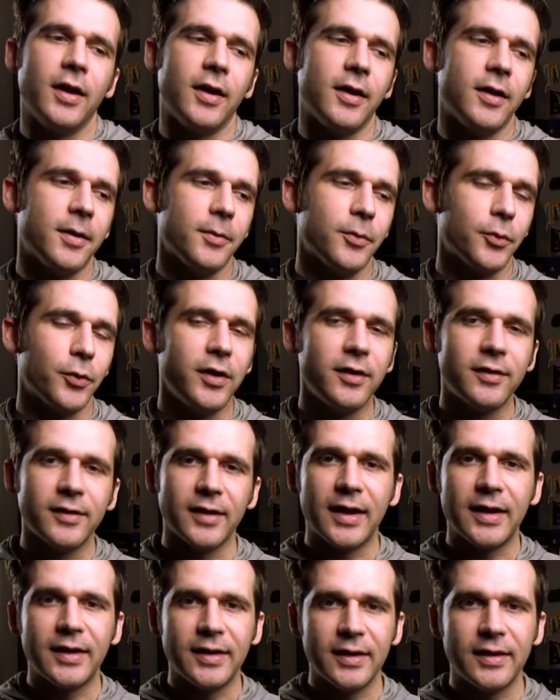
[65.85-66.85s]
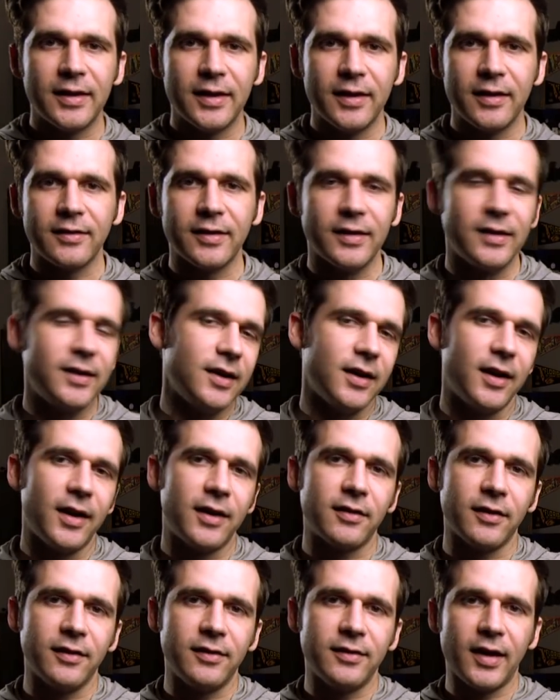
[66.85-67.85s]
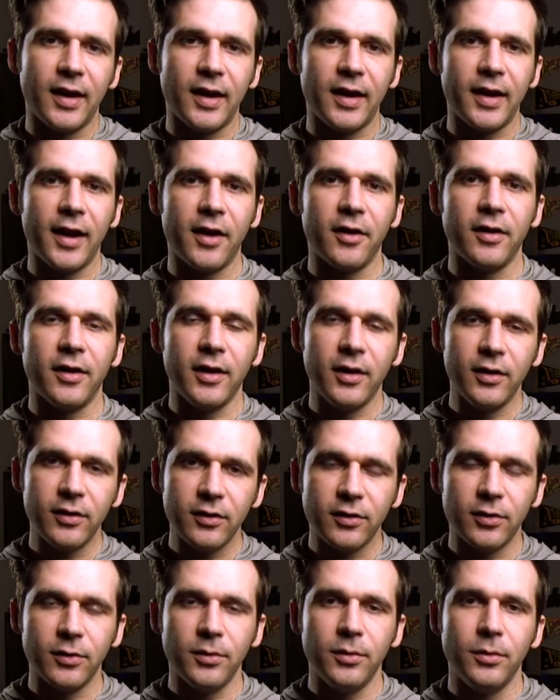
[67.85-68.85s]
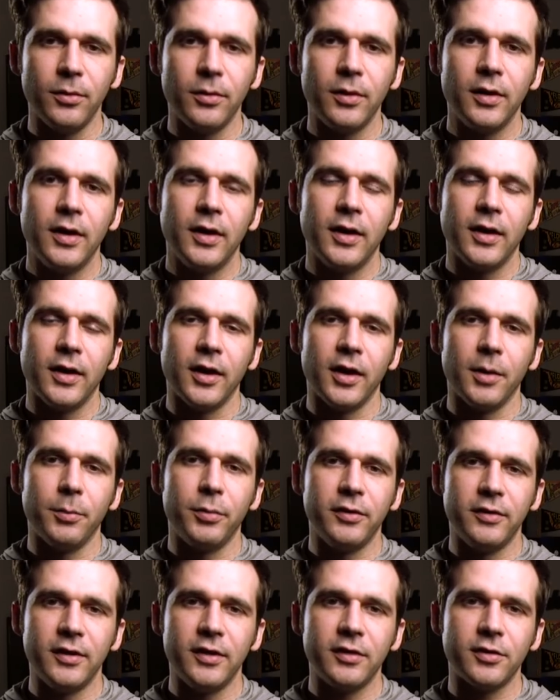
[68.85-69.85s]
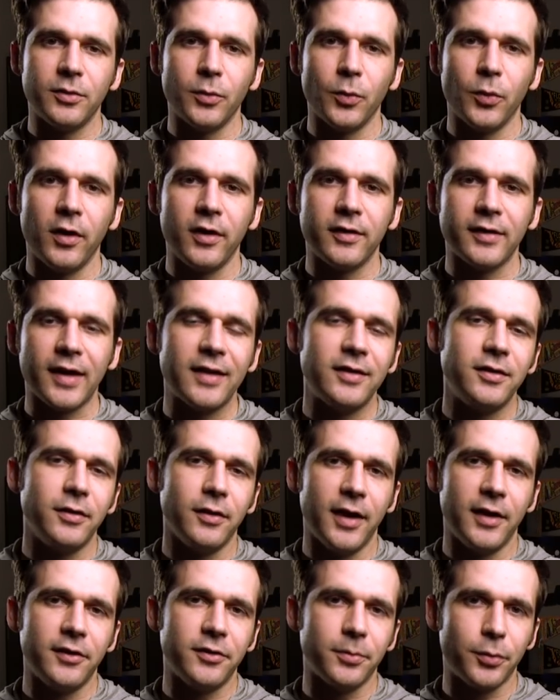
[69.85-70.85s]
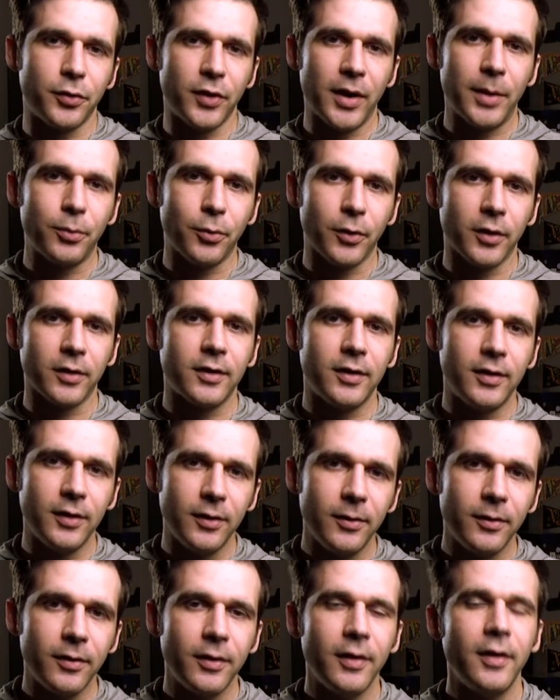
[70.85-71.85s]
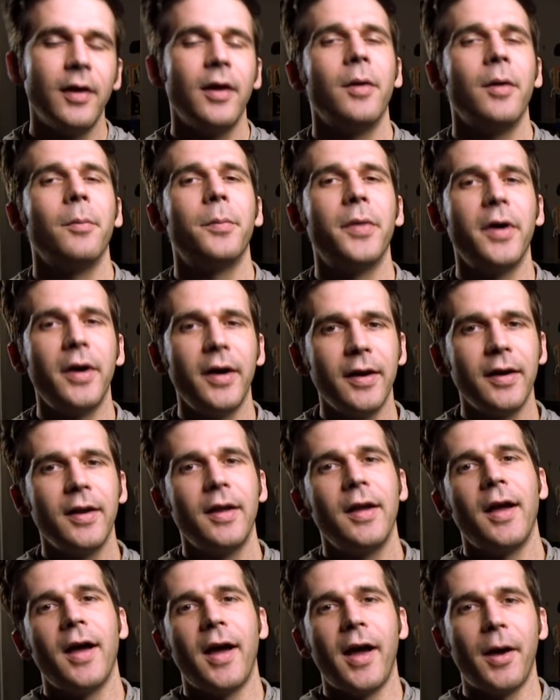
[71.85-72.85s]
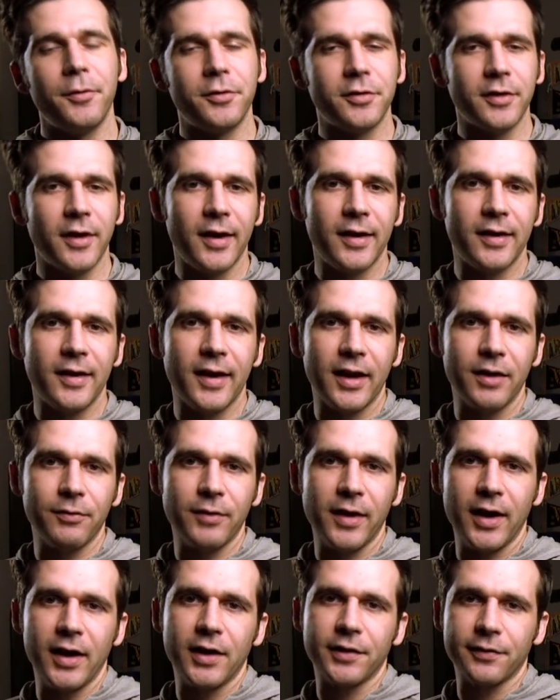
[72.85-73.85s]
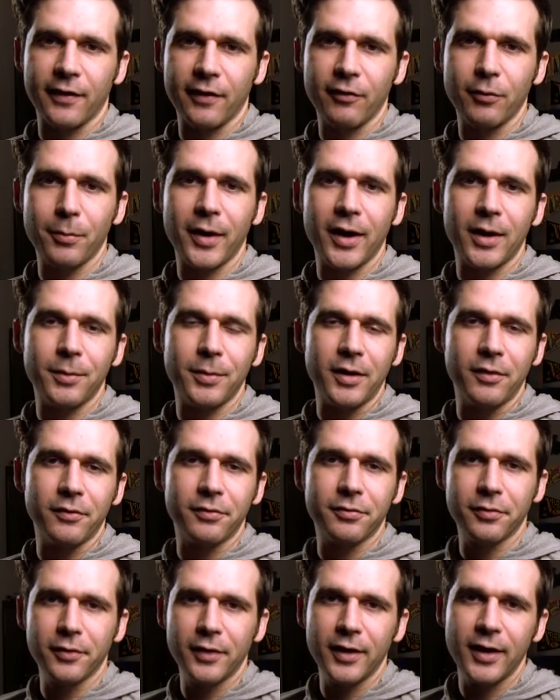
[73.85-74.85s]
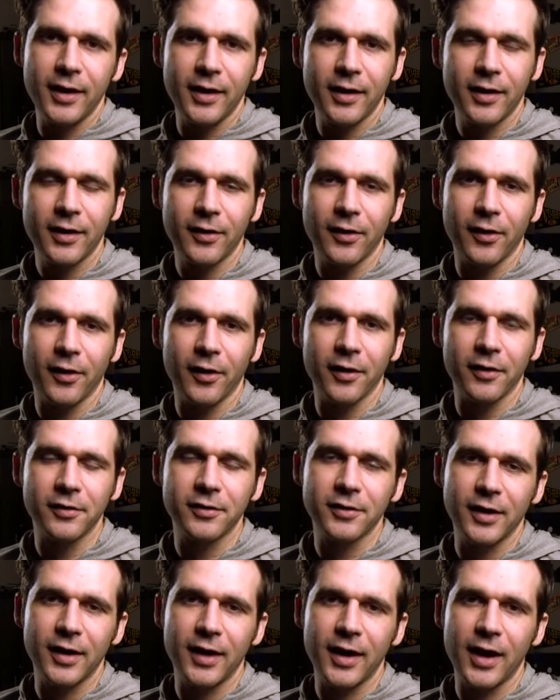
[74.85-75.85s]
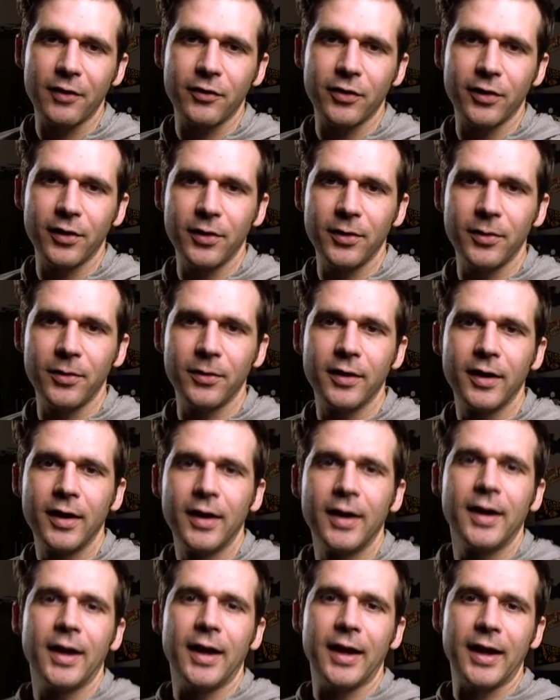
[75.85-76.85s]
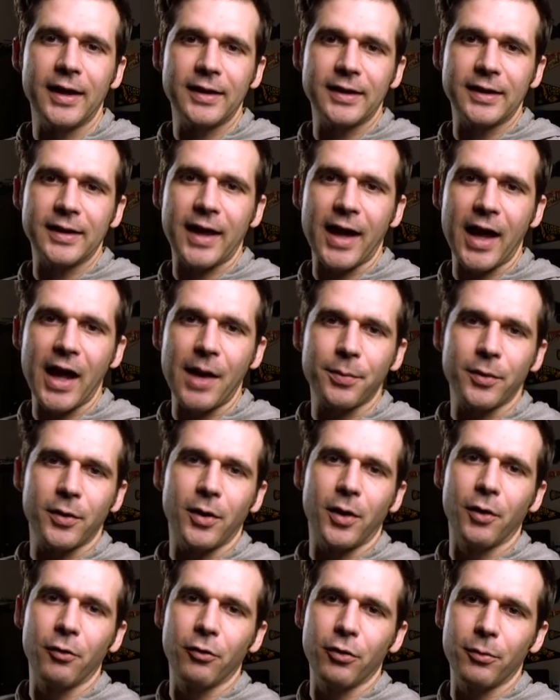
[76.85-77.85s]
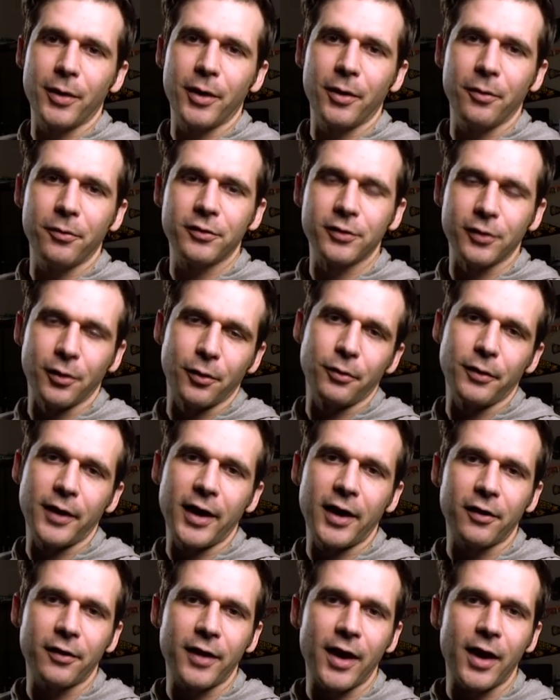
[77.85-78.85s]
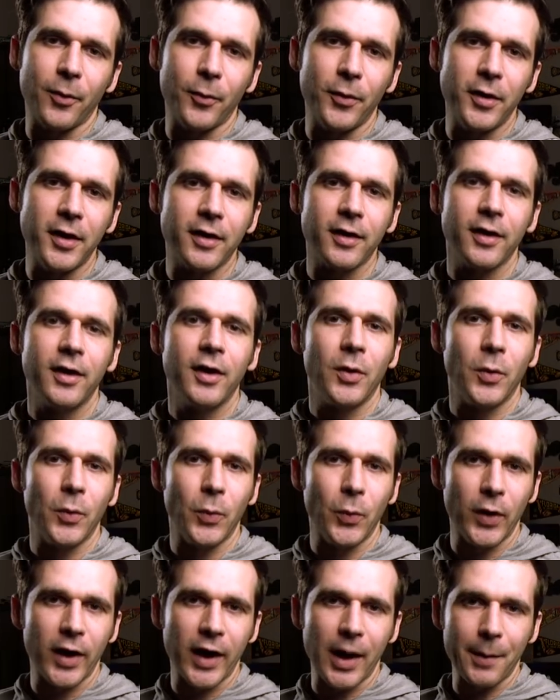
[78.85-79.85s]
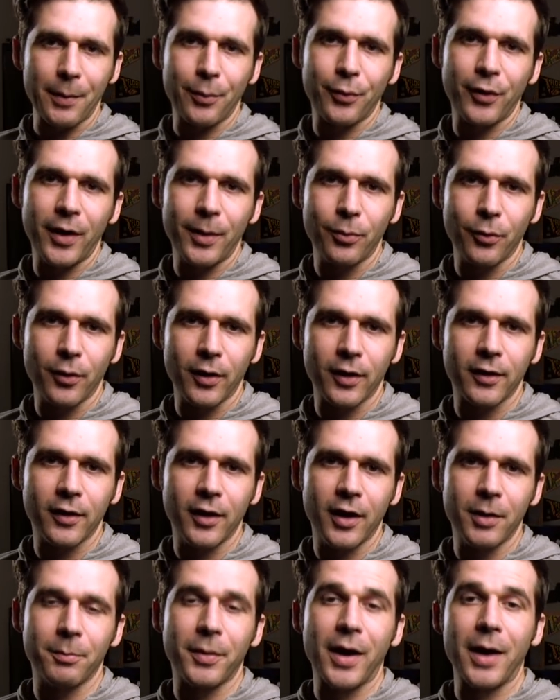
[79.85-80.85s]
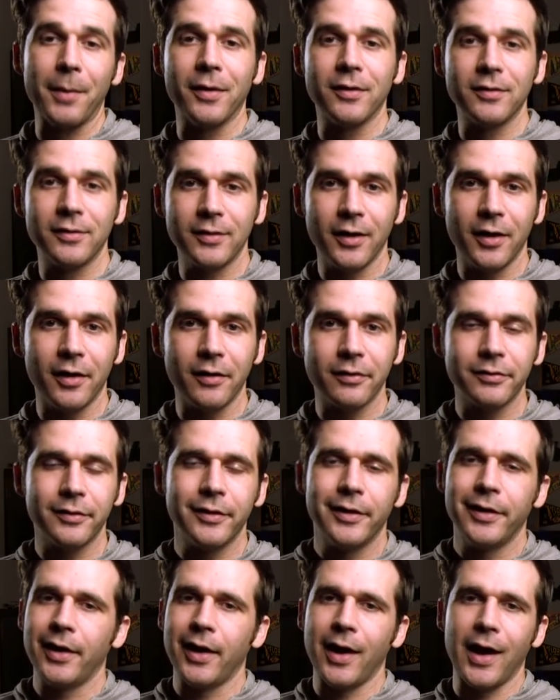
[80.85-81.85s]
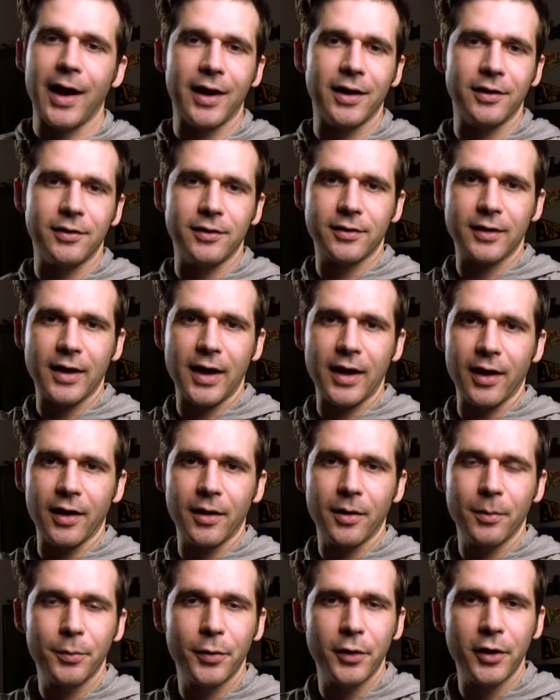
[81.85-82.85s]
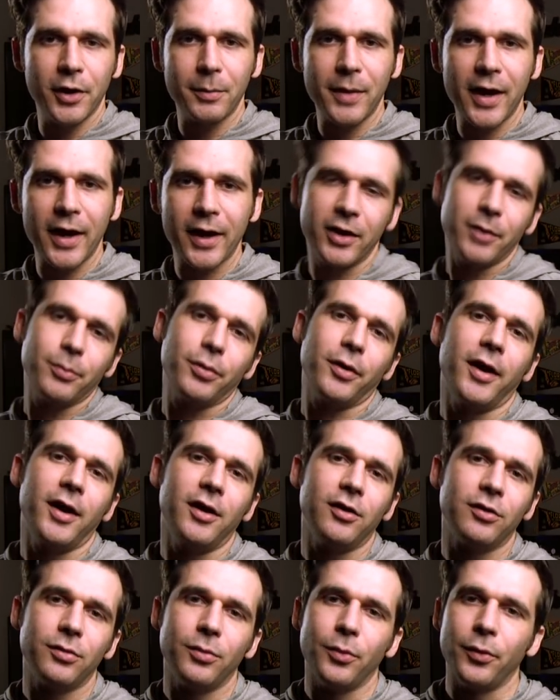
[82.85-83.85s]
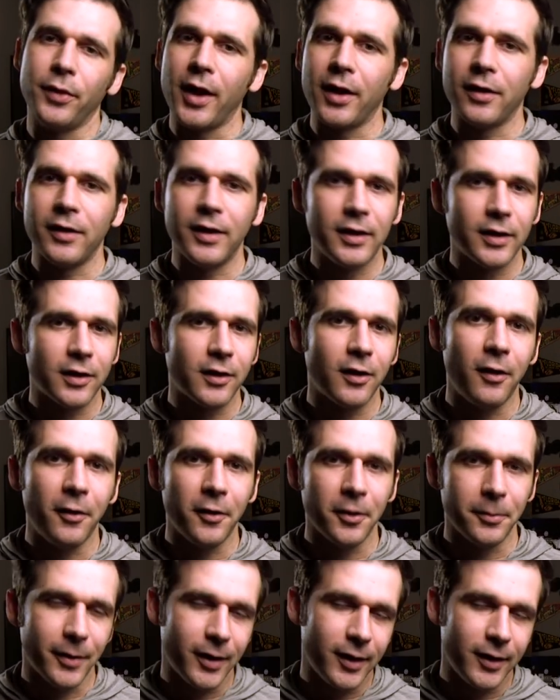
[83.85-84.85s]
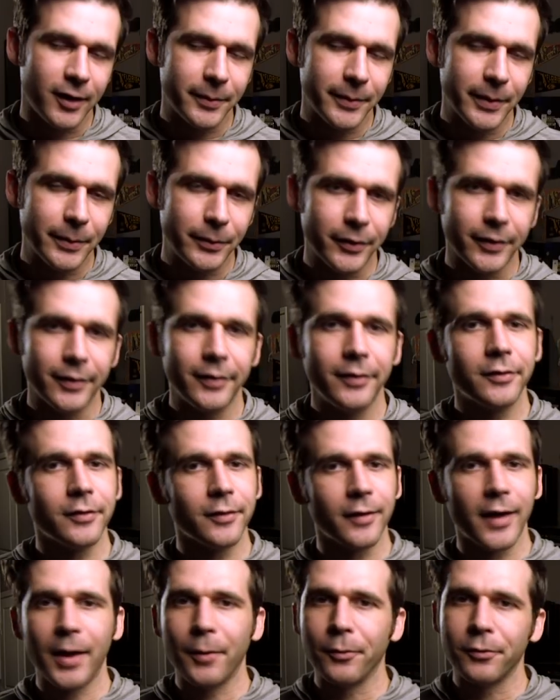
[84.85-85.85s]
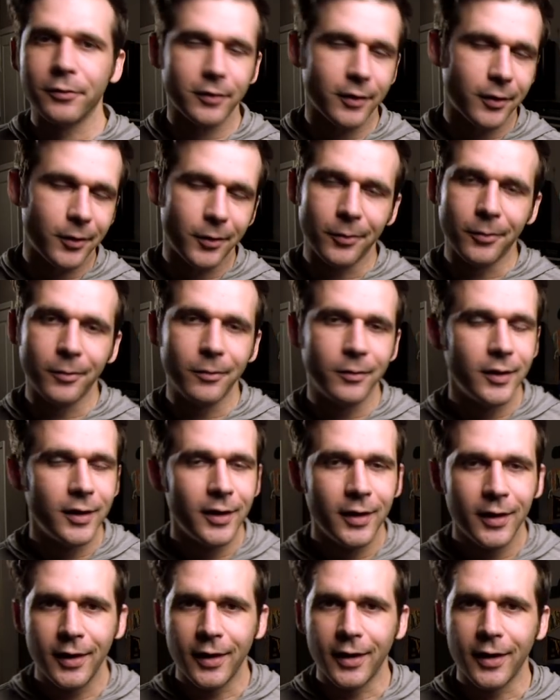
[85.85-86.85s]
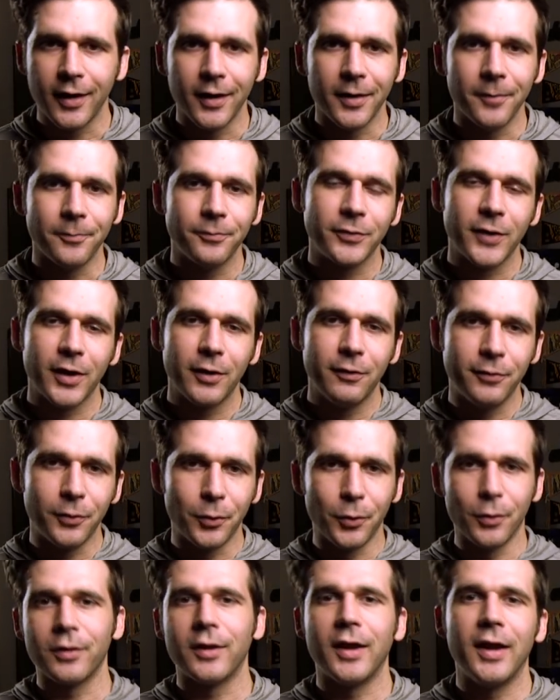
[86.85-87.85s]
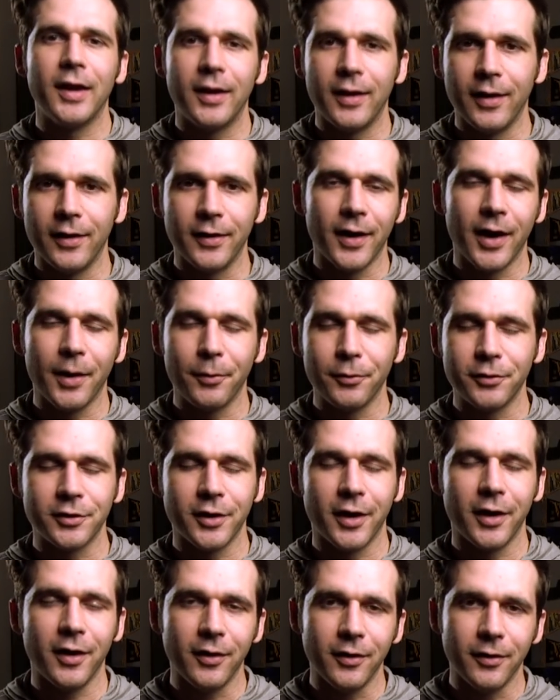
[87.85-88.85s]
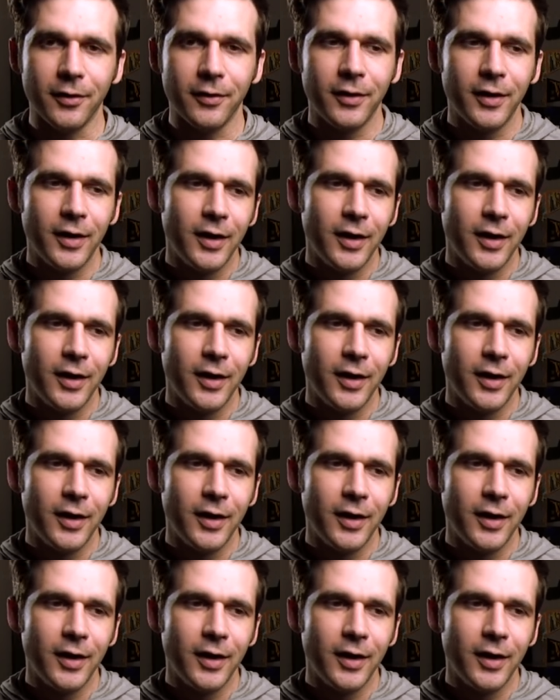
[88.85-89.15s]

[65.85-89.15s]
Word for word: Um, the reason I did this and didn't actually set it down into uh, position was I still had some prep work to do, but I was trying to take advantage of everybody being free on a Sunday afternoon and get the cap over the boat, so later that week when I got my prep work done by myself, I could just kind of put it back into place without needing to call anybody to come up here. So that was the whole uh, forward thinking that I was trying to do.